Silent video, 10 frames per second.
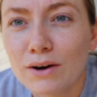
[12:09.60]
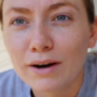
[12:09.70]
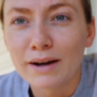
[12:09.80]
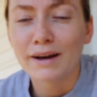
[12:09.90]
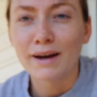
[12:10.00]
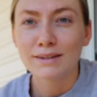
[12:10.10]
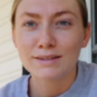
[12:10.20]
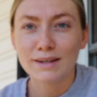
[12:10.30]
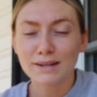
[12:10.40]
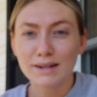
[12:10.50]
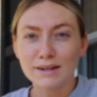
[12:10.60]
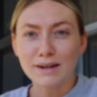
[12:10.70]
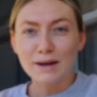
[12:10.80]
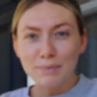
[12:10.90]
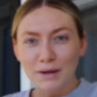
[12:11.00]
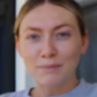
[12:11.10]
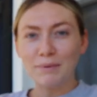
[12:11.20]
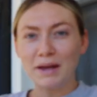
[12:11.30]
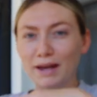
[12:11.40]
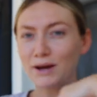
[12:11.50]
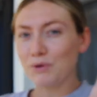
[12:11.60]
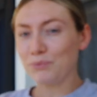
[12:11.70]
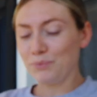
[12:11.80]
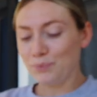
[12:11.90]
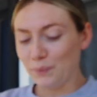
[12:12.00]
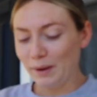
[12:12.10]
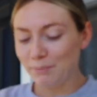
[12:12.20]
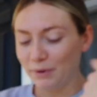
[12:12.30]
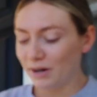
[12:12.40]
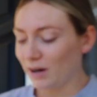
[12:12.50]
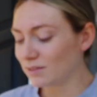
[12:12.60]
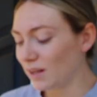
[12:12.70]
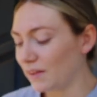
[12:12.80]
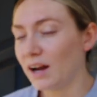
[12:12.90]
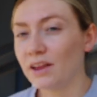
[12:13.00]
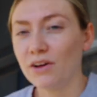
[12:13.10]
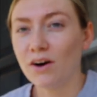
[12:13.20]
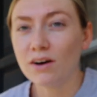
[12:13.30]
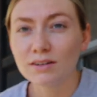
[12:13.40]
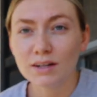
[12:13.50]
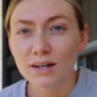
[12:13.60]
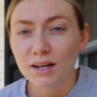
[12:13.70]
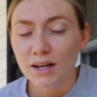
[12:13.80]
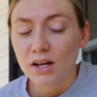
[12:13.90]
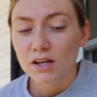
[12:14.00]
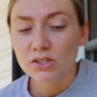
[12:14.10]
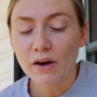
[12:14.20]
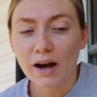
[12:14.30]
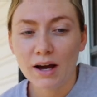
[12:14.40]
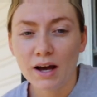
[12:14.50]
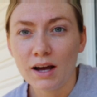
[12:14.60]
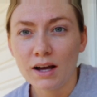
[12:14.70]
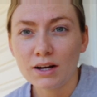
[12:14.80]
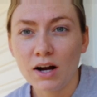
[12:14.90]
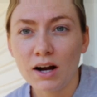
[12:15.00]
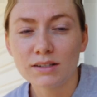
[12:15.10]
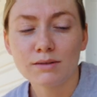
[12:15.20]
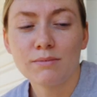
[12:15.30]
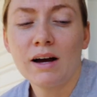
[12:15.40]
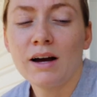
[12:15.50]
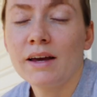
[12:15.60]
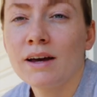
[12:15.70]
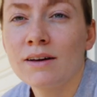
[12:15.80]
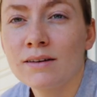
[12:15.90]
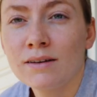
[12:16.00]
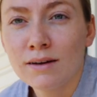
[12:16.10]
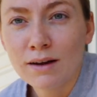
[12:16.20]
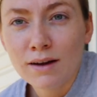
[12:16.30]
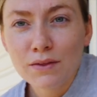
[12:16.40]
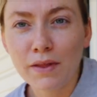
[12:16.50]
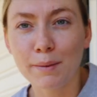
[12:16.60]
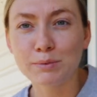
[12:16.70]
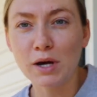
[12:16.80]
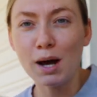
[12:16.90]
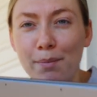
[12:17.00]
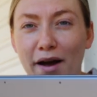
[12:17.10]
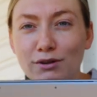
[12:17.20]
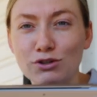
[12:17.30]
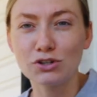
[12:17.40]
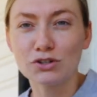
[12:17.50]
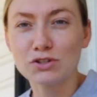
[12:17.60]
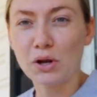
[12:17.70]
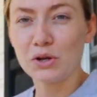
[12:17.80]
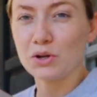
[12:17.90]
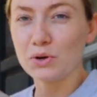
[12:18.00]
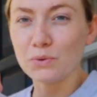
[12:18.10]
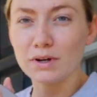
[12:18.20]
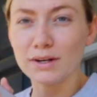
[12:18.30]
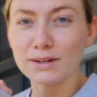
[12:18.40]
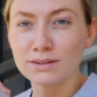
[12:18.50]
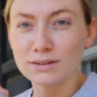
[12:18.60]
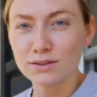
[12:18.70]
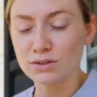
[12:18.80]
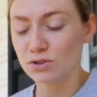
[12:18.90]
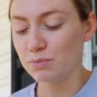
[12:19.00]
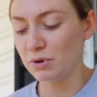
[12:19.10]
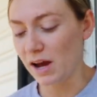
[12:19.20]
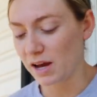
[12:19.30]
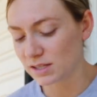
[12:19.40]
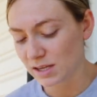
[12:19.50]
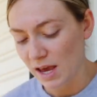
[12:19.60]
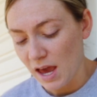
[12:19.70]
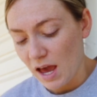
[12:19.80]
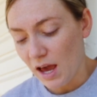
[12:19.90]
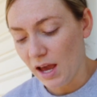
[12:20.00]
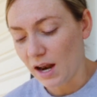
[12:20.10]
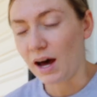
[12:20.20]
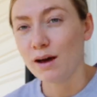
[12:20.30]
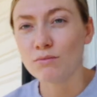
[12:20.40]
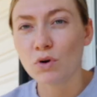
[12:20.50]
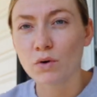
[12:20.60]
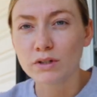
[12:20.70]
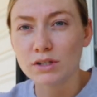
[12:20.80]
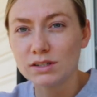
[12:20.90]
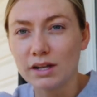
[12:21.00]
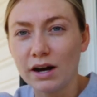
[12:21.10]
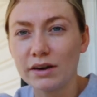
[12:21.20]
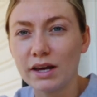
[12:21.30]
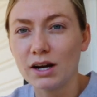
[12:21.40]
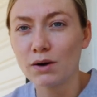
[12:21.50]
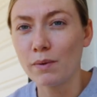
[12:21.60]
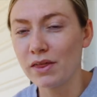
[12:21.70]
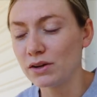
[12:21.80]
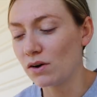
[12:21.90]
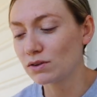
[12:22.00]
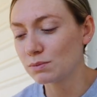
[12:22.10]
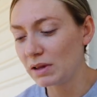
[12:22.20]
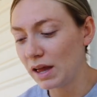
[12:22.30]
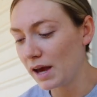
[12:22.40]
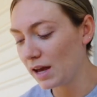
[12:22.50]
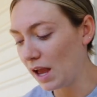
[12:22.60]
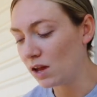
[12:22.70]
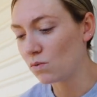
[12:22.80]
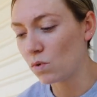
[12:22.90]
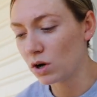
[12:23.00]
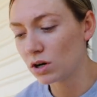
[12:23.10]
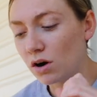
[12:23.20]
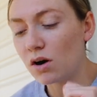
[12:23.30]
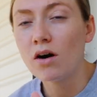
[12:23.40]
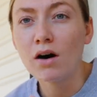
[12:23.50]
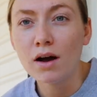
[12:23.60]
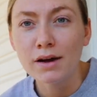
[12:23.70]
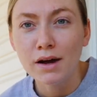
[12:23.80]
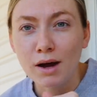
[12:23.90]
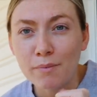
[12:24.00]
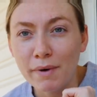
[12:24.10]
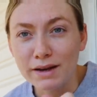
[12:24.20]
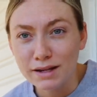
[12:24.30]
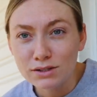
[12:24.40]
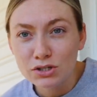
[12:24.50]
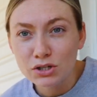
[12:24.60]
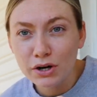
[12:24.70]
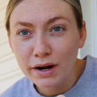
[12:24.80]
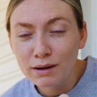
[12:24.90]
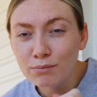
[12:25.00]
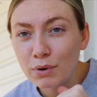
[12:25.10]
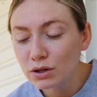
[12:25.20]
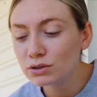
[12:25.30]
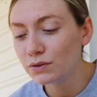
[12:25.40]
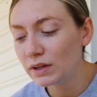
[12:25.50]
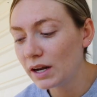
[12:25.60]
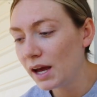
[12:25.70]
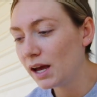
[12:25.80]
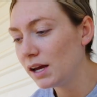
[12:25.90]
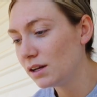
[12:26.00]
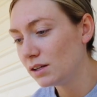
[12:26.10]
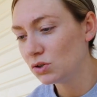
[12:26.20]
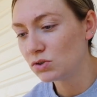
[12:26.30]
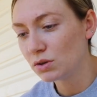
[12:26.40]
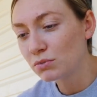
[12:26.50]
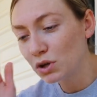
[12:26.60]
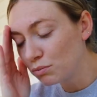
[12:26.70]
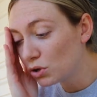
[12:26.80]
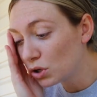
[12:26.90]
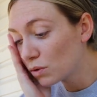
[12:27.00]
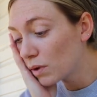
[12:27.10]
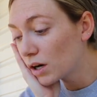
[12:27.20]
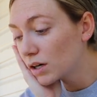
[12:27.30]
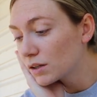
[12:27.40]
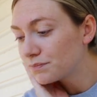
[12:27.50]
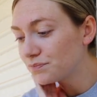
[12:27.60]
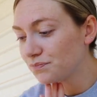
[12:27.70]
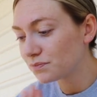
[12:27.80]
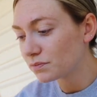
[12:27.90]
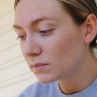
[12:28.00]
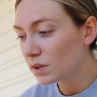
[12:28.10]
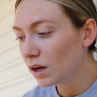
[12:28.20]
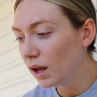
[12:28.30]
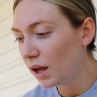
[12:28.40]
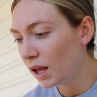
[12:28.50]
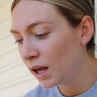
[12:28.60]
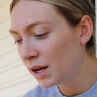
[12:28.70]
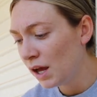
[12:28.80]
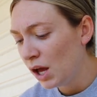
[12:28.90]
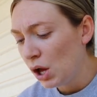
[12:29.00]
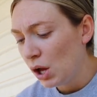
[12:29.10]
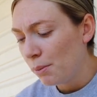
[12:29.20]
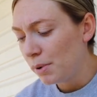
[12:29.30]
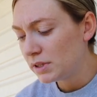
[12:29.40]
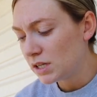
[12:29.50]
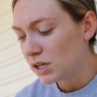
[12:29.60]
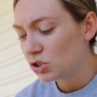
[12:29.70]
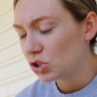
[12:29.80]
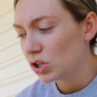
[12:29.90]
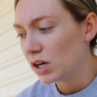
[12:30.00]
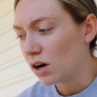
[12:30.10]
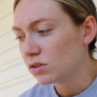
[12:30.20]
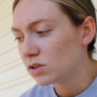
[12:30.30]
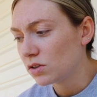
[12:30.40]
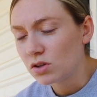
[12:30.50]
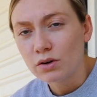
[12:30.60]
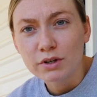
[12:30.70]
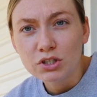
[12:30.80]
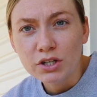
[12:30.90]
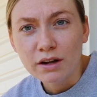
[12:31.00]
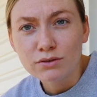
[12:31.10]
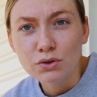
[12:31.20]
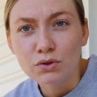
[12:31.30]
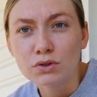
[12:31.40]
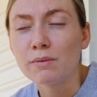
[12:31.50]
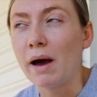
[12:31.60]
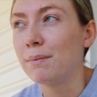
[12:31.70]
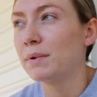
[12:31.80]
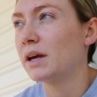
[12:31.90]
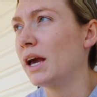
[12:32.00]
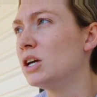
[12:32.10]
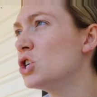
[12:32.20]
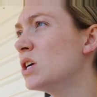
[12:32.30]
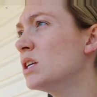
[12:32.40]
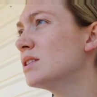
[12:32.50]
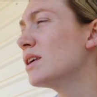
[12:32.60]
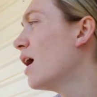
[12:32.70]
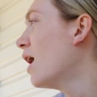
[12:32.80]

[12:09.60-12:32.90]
Alright guys, it ended up being way prettier outside than I thought. So I got my laptop, actually just got a new one, super nice. And I'm going to sit out here while the dogs play and work on my Instagram post for the day, do some computer work, and potentially also start reaching out to some applications.